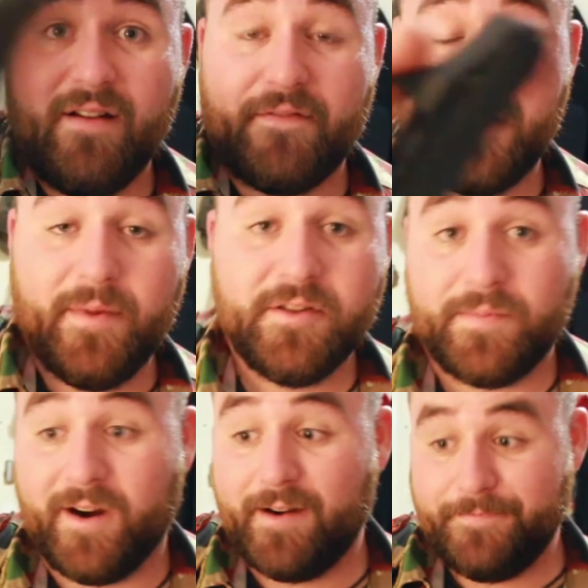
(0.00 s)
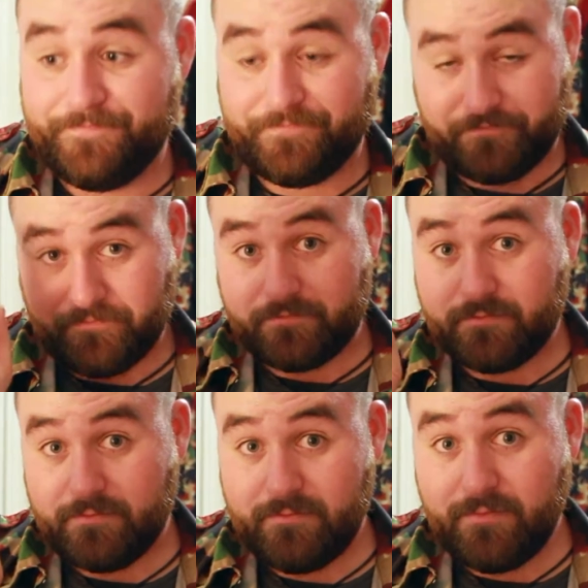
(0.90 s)
For the most part,
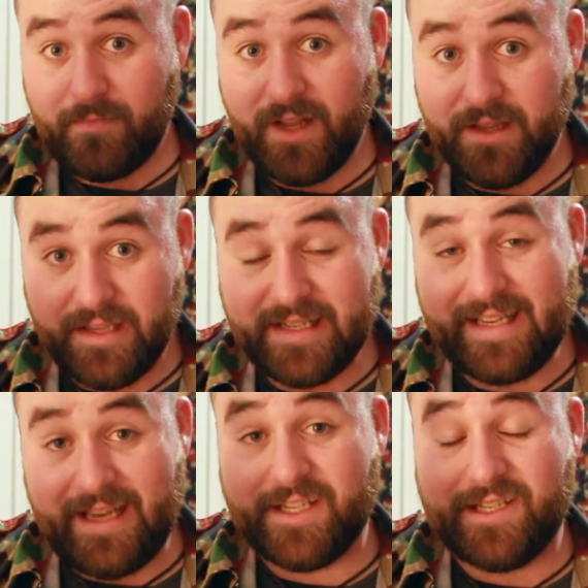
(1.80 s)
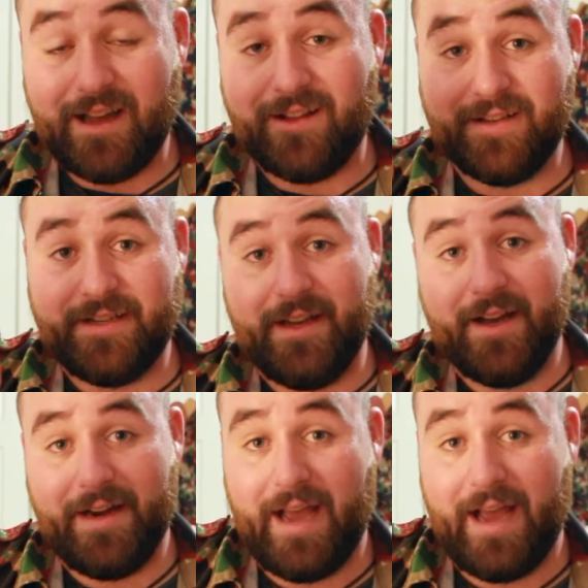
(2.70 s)
this is a solid gun.